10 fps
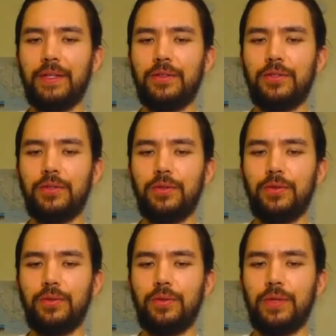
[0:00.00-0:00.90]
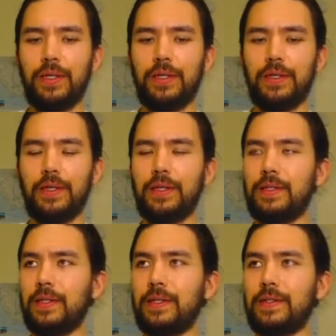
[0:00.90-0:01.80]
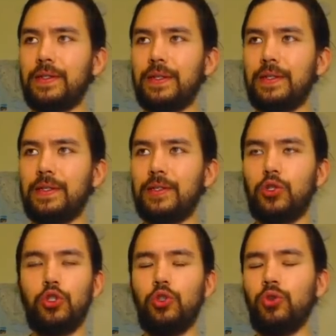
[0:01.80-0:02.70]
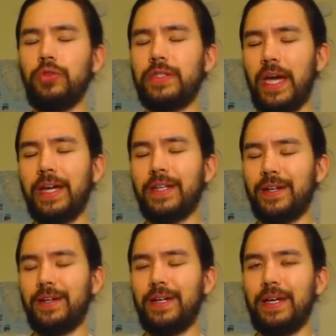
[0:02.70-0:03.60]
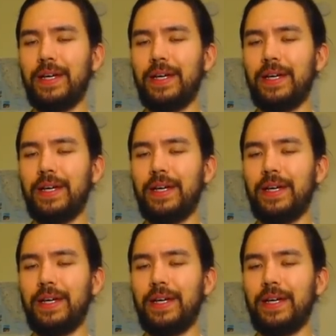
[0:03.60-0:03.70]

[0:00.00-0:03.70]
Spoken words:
into this new data